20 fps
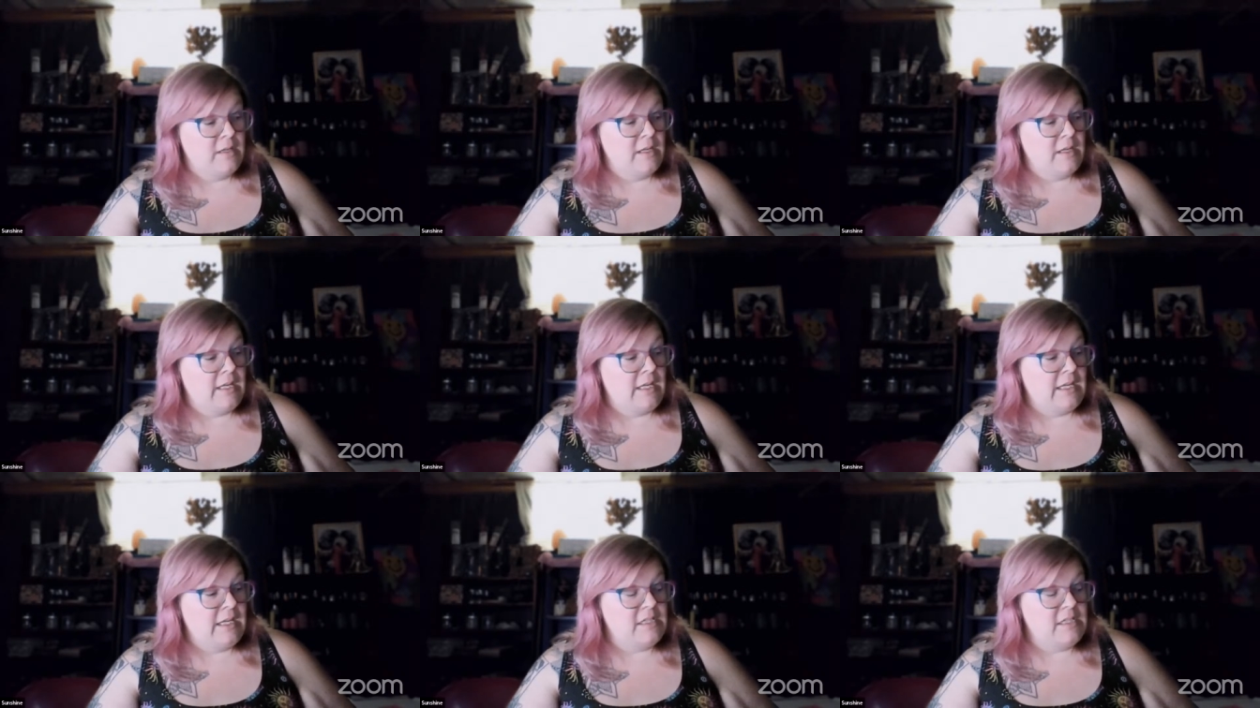
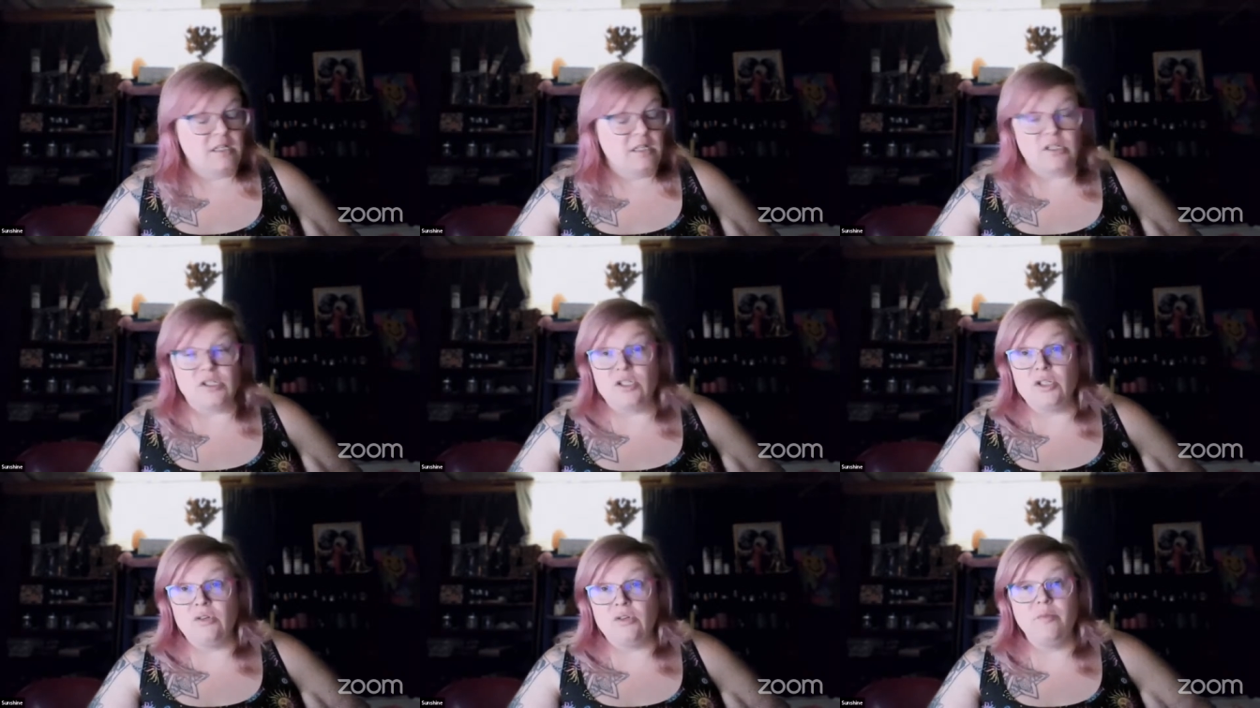He had
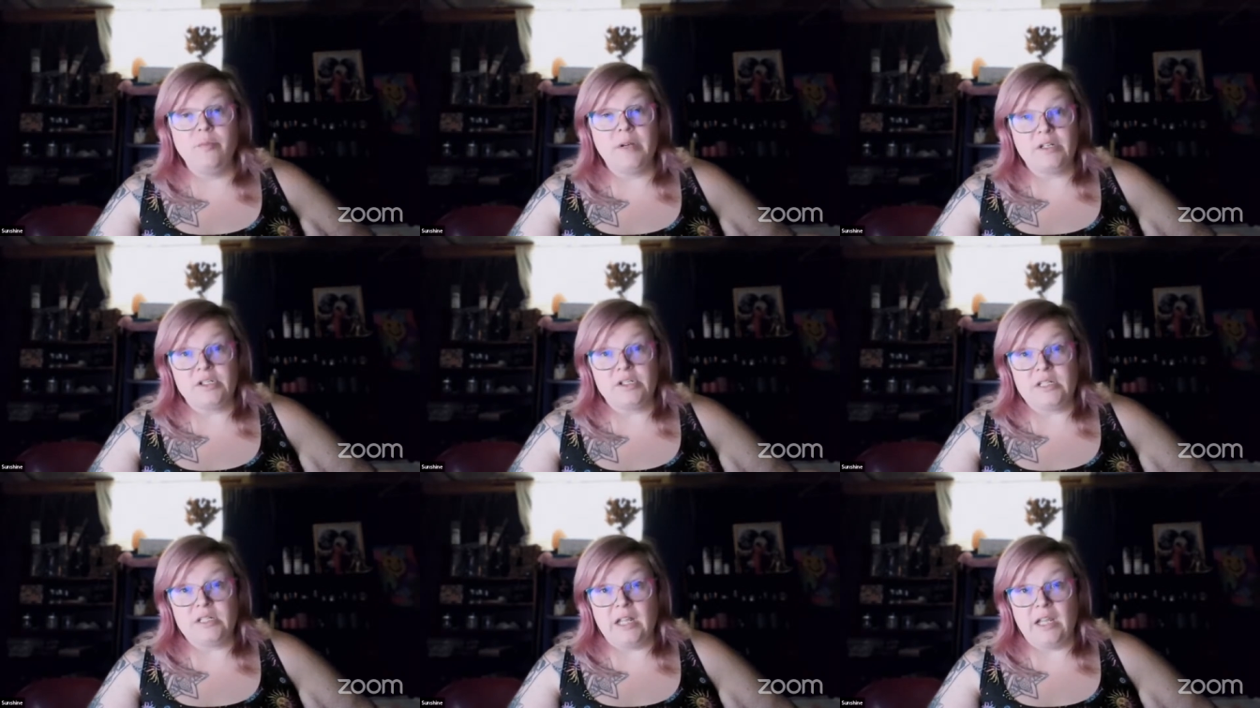done too
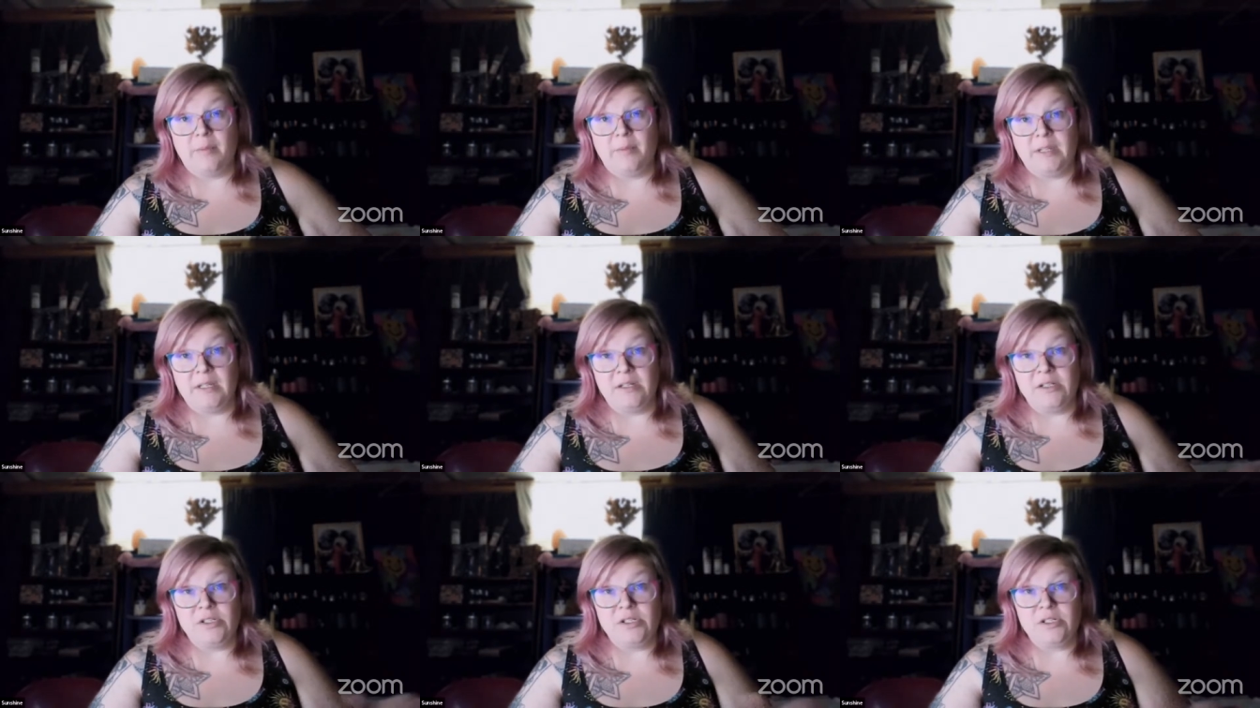much
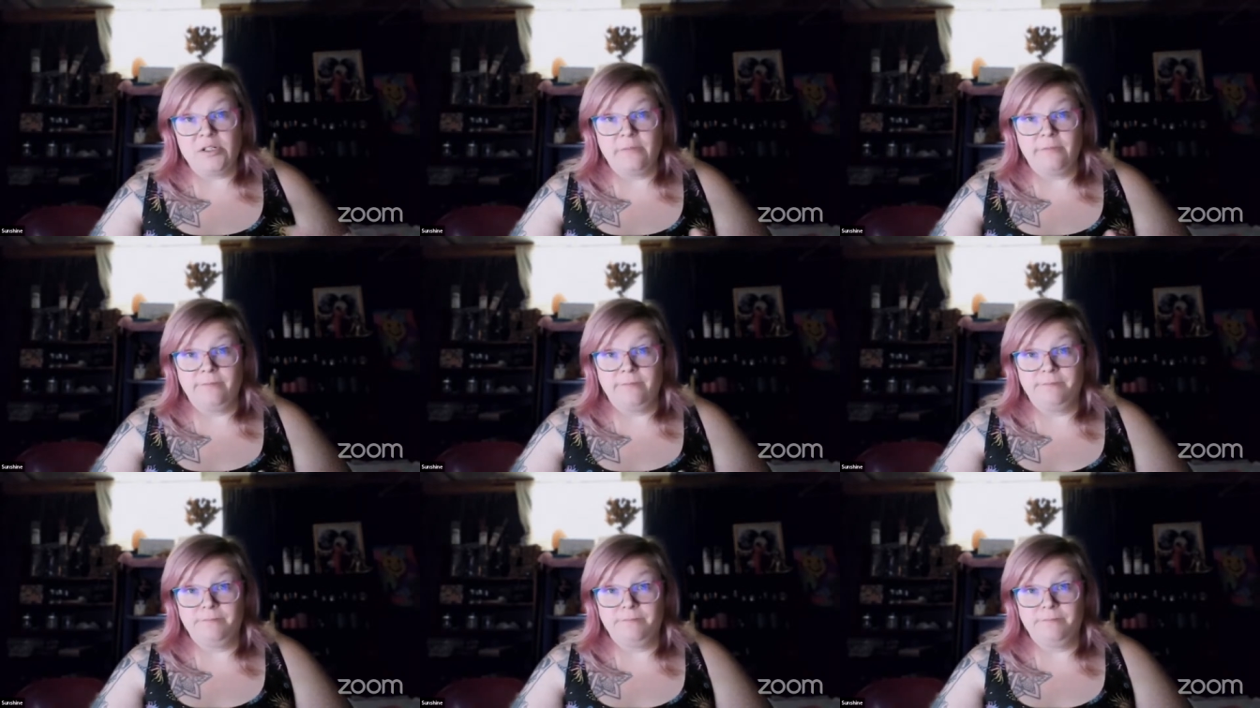damage.